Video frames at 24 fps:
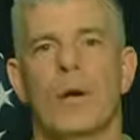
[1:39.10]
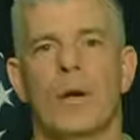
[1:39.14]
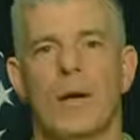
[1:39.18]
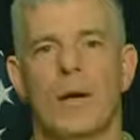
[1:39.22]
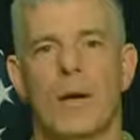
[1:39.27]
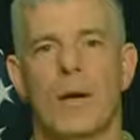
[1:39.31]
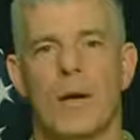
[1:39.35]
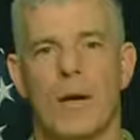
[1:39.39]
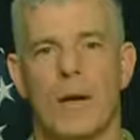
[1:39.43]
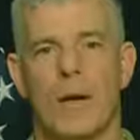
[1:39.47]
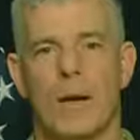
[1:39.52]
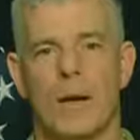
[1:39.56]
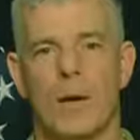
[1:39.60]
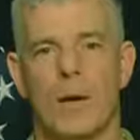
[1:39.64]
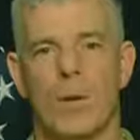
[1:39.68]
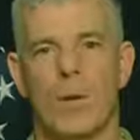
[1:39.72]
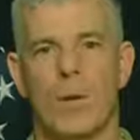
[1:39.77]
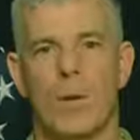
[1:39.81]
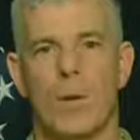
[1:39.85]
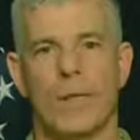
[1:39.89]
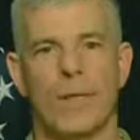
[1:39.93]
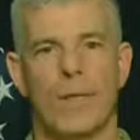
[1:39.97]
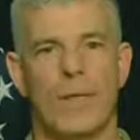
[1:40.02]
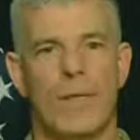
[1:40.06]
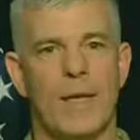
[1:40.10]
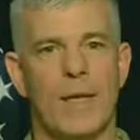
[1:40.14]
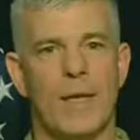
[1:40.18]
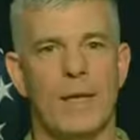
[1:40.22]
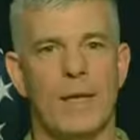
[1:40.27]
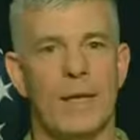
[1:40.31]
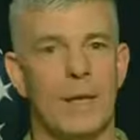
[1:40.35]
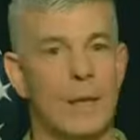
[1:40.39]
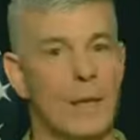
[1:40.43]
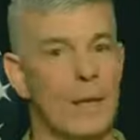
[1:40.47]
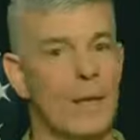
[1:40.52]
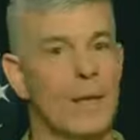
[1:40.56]
uh, what they
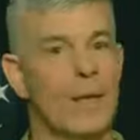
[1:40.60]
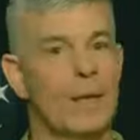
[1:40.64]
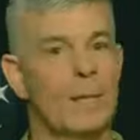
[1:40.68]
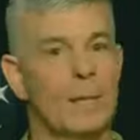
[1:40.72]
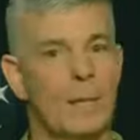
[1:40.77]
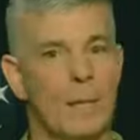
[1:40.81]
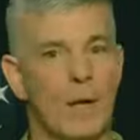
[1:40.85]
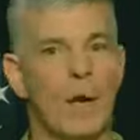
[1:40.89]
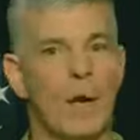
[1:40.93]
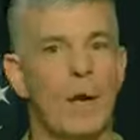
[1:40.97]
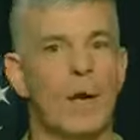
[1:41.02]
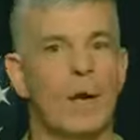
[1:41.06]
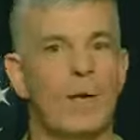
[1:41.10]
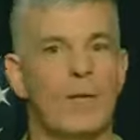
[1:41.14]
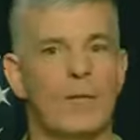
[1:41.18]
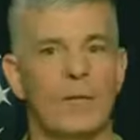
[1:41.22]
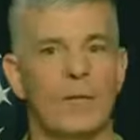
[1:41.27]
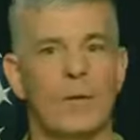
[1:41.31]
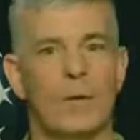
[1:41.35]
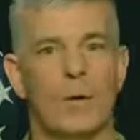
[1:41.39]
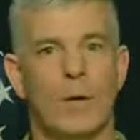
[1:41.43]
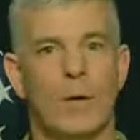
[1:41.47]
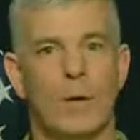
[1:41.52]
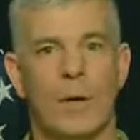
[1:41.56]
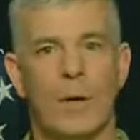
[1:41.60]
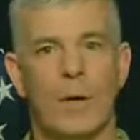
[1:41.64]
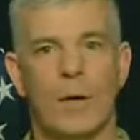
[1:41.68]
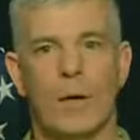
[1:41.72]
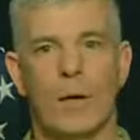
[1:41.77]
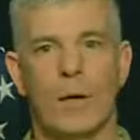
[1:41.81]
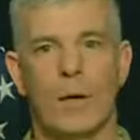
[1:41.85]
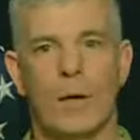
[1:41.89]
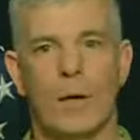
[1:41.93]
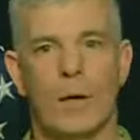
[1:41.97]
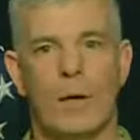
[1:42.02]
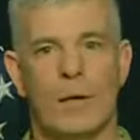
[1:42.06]
claim to offer,
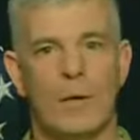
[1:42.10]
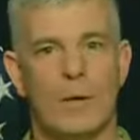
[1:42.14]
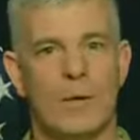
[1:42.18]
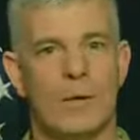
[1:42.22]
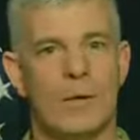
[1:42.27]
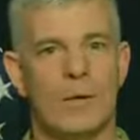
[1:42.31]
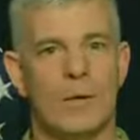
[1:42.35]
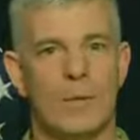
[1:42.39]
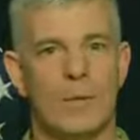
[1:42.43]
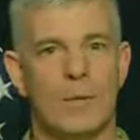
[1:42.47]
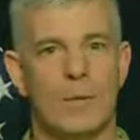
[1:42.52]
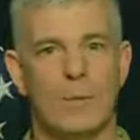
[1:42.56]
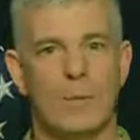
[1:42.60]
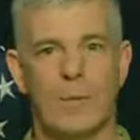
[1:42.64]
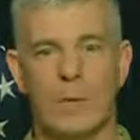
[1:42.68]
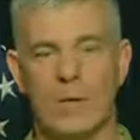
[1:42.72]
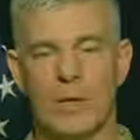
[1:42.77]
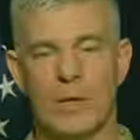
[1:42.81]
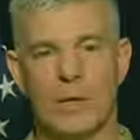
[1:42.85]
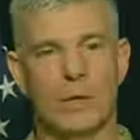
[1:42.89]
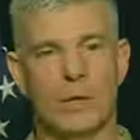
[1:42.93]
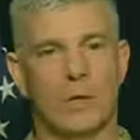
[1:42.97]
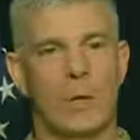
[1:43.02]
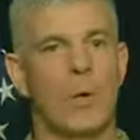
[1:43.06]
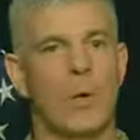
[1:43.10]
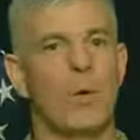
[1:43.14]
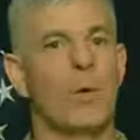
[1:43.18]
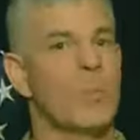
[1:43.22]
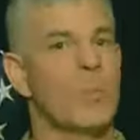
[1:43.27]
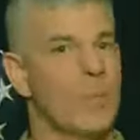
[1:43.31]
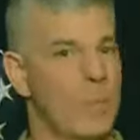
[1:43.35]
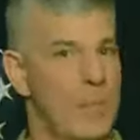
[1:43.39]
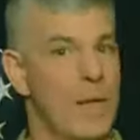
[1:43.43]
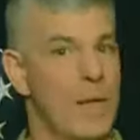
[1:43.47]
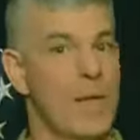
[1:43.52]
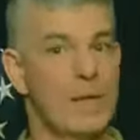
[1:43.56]
uh, there's a much lower
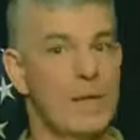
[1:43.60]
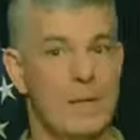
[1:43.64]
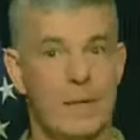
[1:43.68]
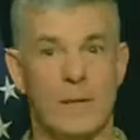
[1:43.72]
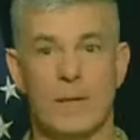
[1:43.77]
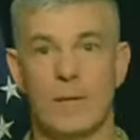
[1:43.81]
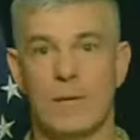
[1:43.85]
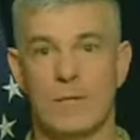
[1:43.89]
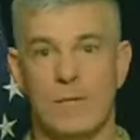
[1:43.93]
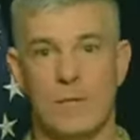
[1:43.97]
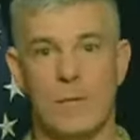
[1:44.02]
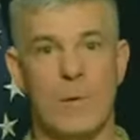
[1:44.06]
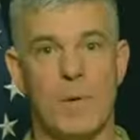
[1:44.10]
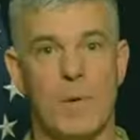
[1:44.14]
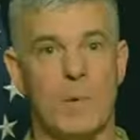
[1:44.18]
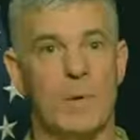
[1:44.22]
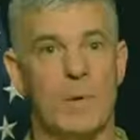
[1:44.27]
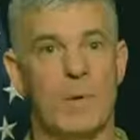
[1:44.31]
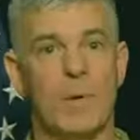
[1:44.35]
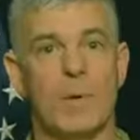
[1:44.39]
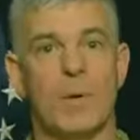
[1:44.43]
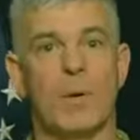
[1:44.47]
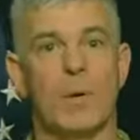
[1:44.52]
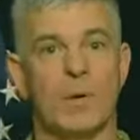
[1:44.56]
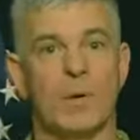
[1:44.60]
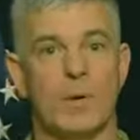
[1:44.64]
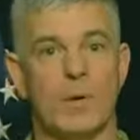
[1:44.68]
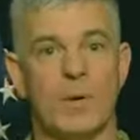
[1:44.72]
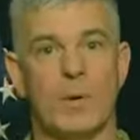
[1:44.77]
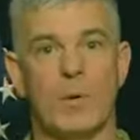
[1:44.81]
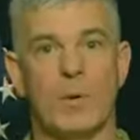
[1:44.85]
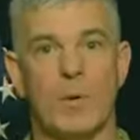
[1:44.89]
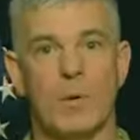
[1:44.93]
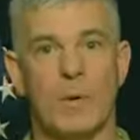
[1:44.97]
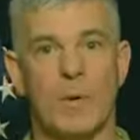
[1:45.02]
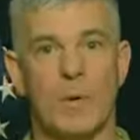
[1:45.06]
propensity for people to want to
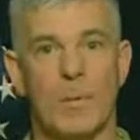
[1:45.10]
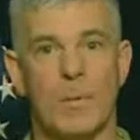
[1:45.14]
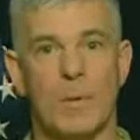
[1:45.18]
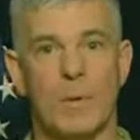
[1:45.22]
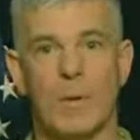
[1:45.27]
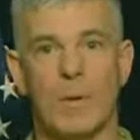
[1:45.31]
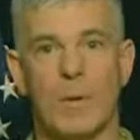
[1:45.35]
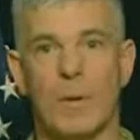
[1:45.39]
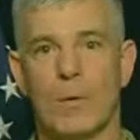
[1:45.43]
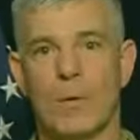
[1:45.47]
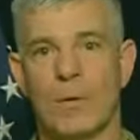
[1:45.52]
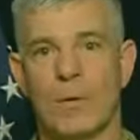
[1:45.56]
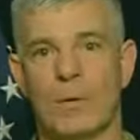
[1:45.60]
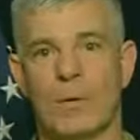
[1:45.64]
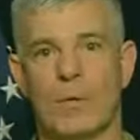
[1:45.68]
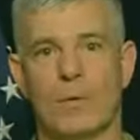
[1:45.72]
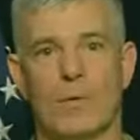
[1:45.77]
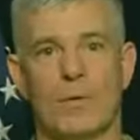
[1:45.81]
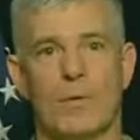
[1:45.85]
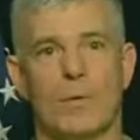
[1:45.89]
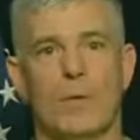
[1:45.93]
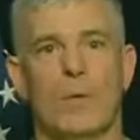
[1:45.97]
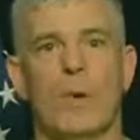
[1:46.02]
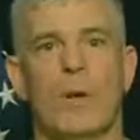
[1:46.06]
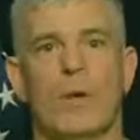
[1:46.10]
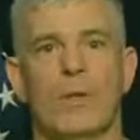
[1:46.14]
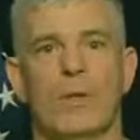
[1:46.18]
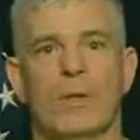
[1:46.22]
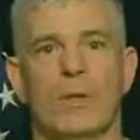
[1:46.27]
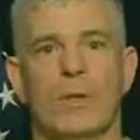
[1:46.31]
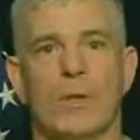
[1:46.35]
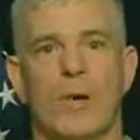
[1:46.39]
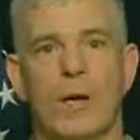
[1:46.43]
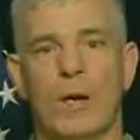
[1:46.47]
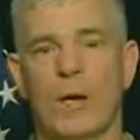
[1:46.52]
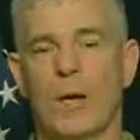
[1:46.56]
join them. You know, if, if you
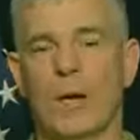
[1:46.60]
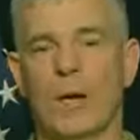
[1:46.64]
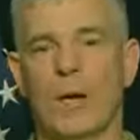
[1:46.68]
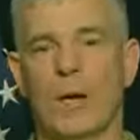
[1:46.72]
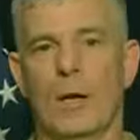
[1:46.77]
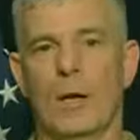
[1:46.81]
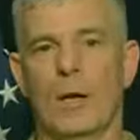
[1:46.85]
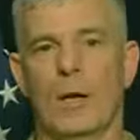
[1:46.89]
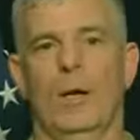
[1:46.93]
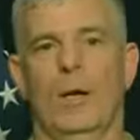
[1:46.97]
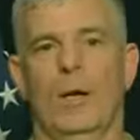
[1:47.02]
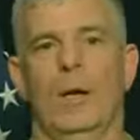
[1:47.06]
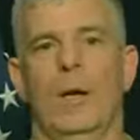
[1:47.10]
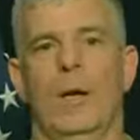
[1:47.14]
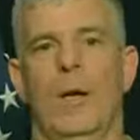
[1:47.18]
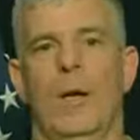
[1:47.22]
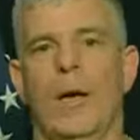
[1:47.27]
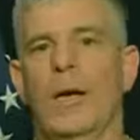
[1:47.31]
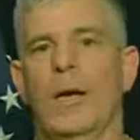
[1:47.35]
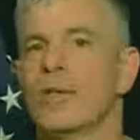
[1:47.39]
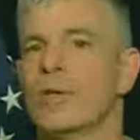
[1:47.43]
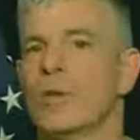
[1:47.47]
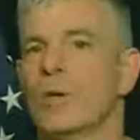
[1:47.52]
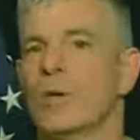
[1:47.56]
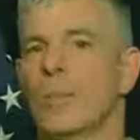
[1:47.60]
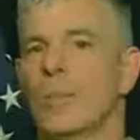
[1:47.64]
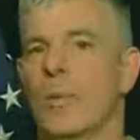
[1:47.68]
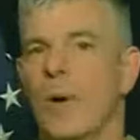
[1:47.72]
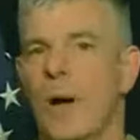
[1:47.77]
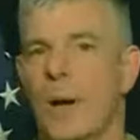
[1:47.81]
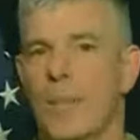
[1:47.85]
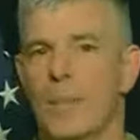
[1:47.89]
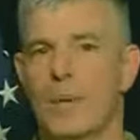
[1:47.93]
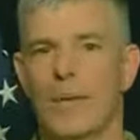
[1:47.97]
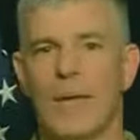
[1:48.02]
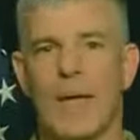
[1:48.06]
watch uh, ISIL
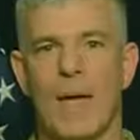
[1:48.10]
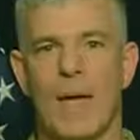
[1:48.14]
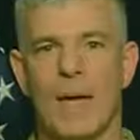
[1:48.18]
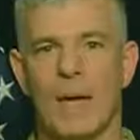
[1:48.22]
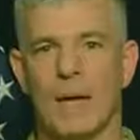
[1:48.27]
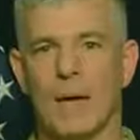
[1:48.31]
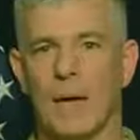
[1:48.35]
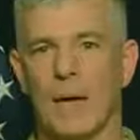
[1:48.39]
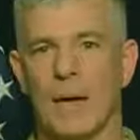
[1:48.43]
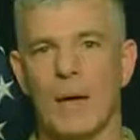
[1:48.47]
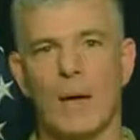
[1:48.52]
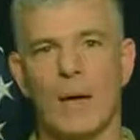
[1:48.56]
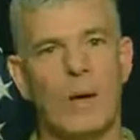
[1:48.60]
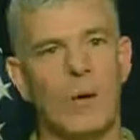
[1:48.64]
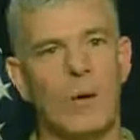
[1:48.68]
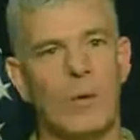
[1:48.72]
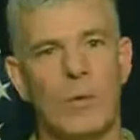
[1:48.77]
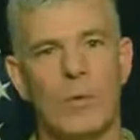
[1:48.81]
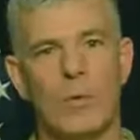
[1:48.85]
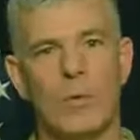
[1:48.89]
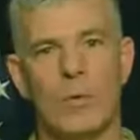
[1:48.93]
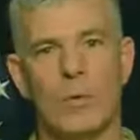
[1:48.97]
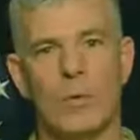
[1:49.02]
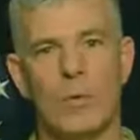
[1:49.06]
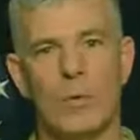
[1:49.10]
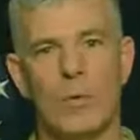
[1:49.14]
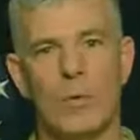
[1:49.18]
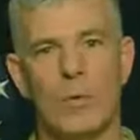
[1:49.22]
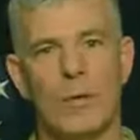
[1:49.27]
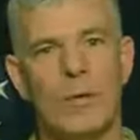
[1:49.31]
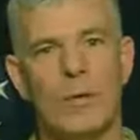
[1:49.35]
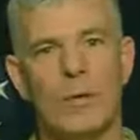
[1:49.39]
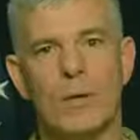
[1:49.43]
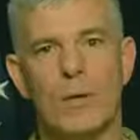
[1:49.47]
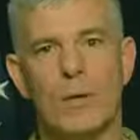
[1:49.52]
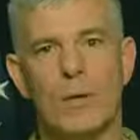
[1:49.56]
propaganda or
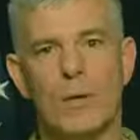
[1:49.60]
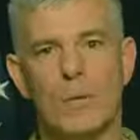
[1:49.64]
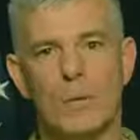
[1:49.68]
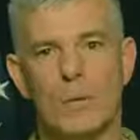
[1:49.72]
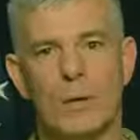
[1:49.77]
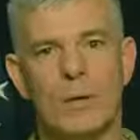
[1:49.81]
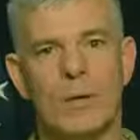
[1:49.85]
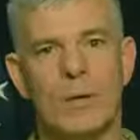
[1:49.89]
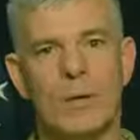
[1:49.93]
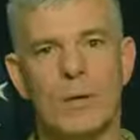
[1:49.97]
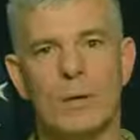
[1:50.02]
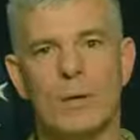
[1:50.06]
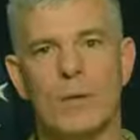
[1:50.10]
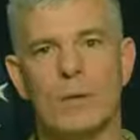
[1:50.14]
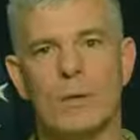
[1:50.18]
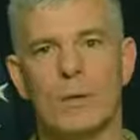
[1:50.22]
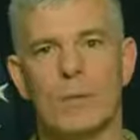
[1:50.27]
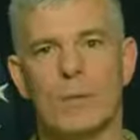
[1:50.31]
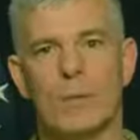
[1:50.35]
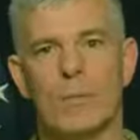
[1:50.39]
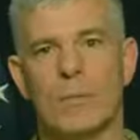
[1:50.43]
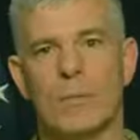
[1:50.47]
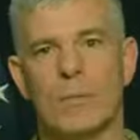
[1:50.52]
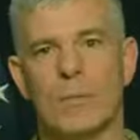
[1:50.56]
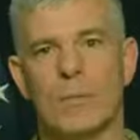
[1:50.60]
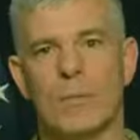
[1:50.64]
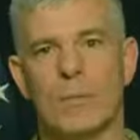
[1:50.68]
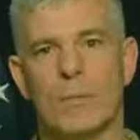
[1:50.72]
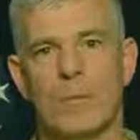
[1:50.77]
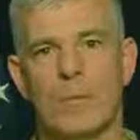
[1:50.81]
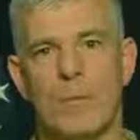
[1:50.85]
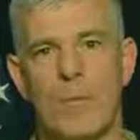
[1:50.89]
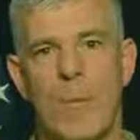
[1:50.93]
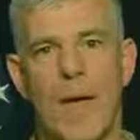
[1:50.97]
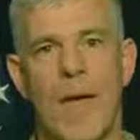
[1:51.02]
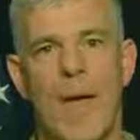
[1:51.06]
read their ridiculous
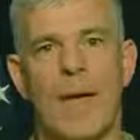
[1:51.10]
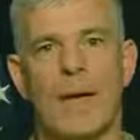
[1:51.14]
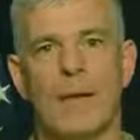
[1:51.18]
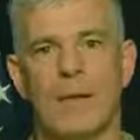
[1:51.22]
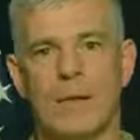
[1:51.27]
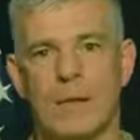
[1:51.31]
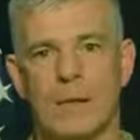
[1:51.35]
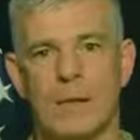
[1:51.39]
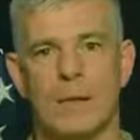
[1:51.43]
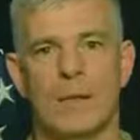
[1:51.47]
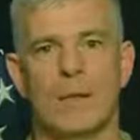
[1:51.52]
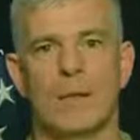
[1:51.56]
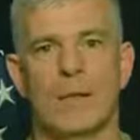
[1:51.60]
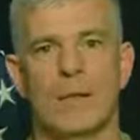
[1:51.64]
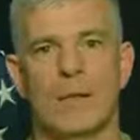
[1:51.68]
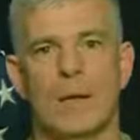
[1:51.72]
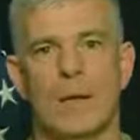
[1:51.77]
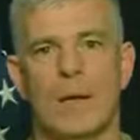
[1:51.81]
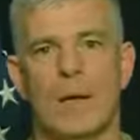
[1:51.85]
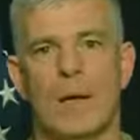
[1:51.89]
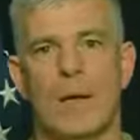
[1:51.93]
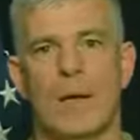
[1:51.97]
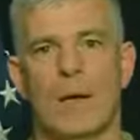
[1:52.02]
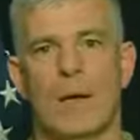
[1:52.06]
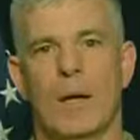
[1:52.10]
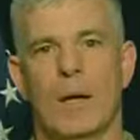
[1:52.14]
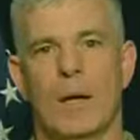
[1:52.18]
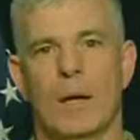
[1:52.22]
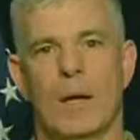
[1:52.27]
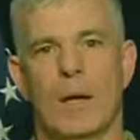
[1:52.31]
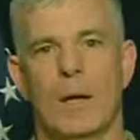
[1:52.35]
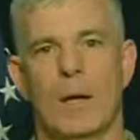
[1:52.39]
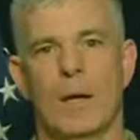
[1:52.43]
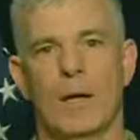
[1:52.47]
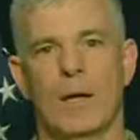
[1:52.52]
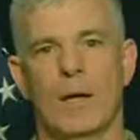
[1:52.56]
magazine,
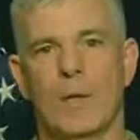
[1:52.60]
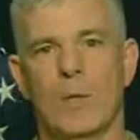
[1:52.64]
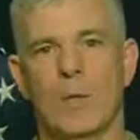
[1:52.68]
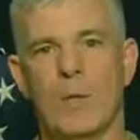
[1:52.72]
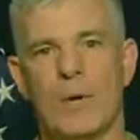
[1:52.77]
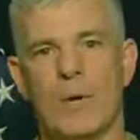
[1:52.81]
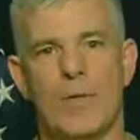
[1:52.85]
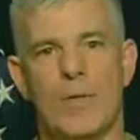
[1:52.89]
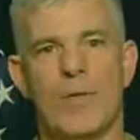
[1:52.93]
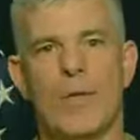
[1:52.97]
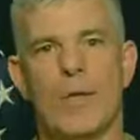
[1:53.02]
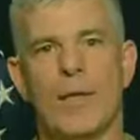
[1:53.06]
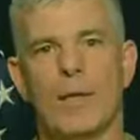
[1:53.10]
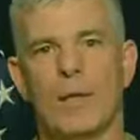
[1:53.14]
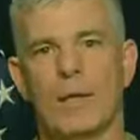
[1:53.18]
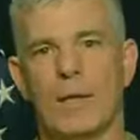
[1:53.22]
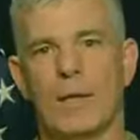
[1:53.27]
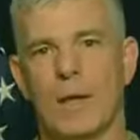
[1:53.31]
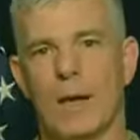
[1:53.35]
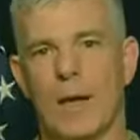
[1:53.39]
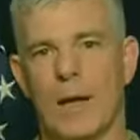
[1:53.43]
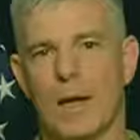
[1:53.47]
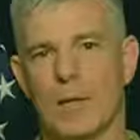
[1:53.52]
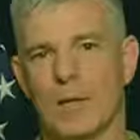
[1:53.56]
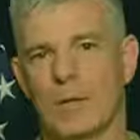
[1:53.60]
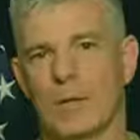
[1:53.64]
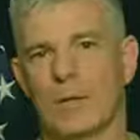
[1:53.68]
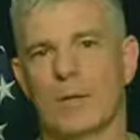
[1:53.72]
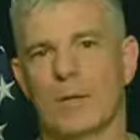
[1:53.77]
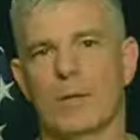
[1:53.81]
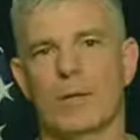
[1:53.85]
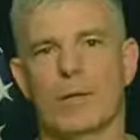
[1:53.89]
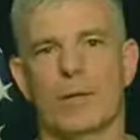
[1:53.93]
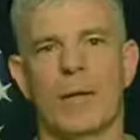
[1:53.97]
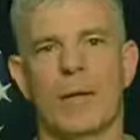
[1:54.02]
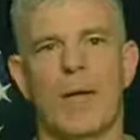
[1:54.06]
uh, you would think that
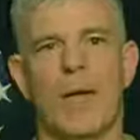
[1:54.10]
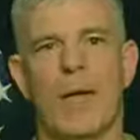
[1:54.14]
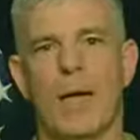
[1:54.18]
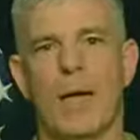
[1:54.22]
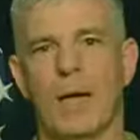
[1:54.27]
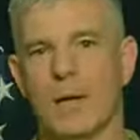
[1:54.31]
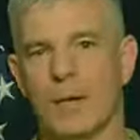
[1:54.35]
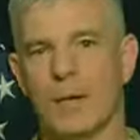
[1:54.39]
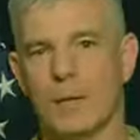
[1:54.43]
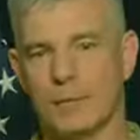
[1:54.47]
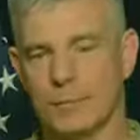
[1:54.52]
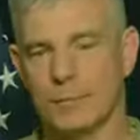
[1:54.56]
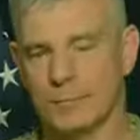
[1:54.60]
ISIL is a land of,